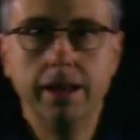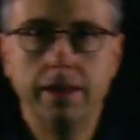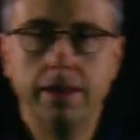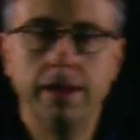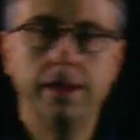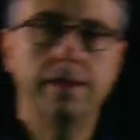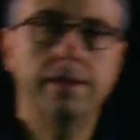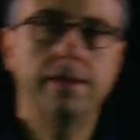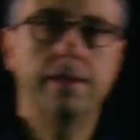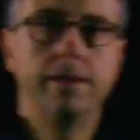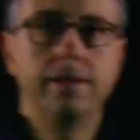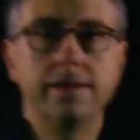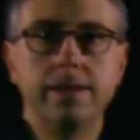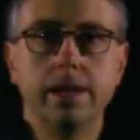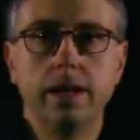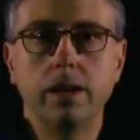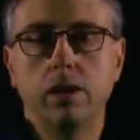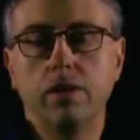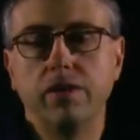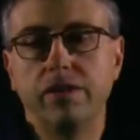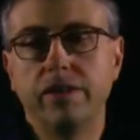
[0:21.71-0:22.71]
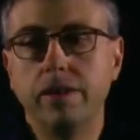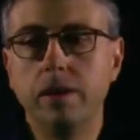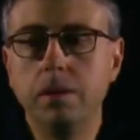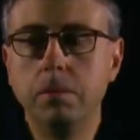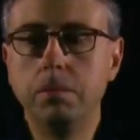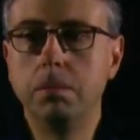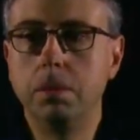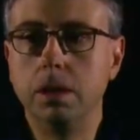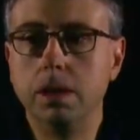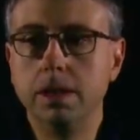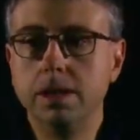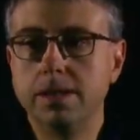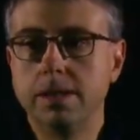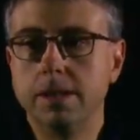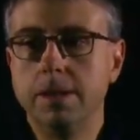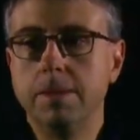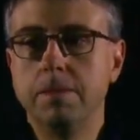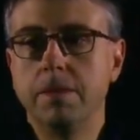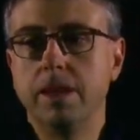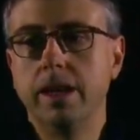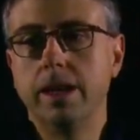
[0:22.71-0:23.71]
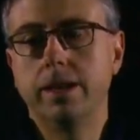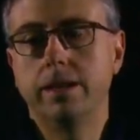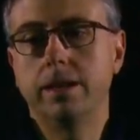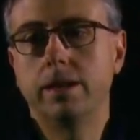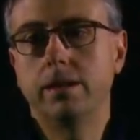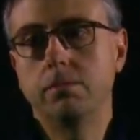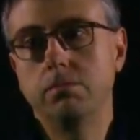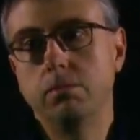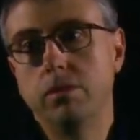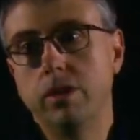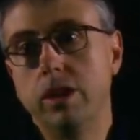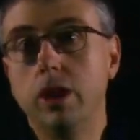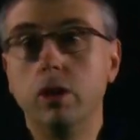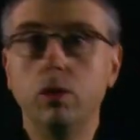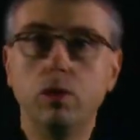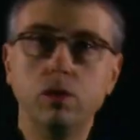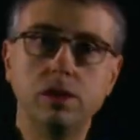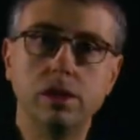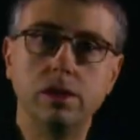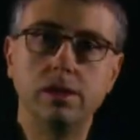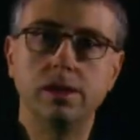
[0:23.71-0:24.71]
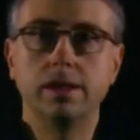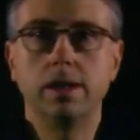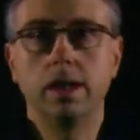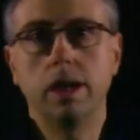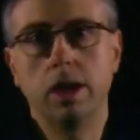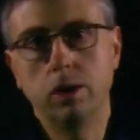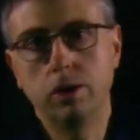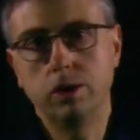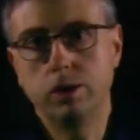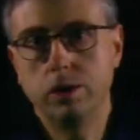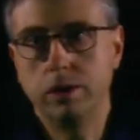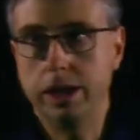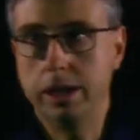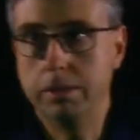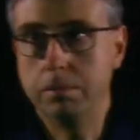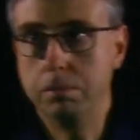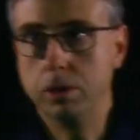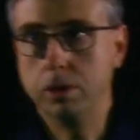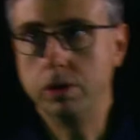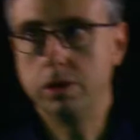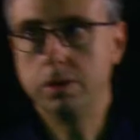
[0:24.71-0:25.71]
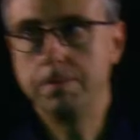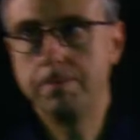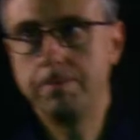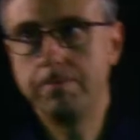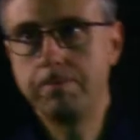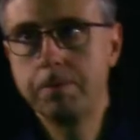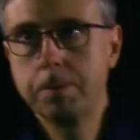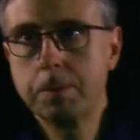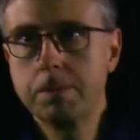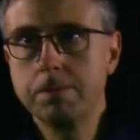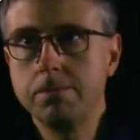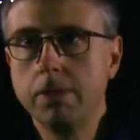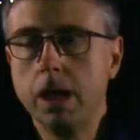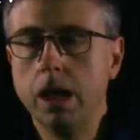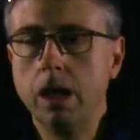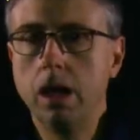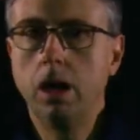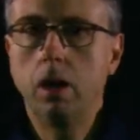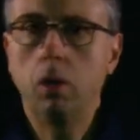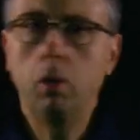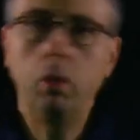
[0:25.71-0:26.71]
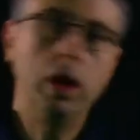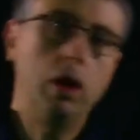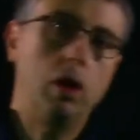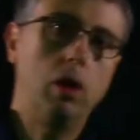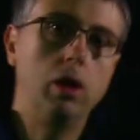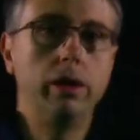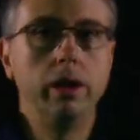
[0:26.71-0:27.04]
That's the set of symbols that the user is allowed to input. We all